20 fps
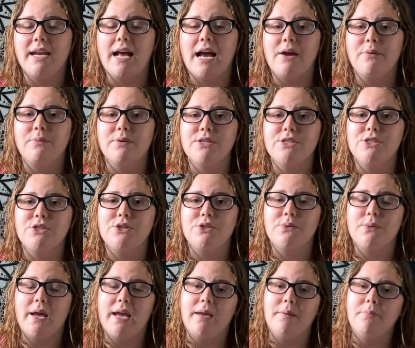I went to
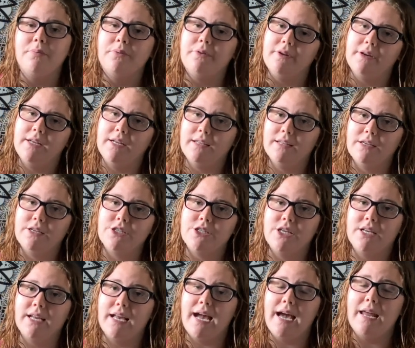a pre-collegiate
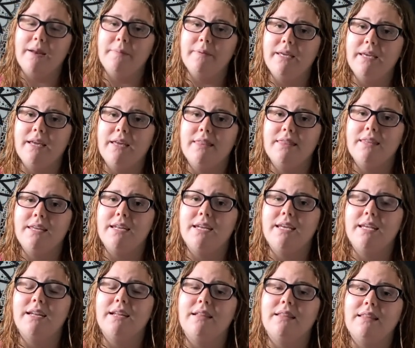academy, and then
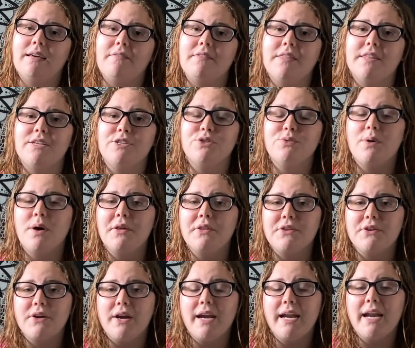in 11th and 12th
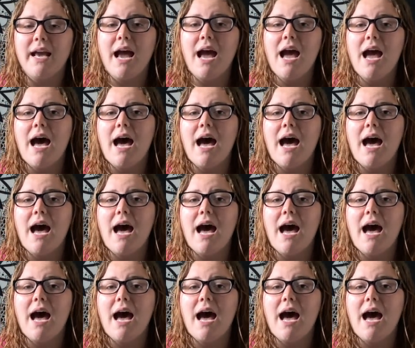grade,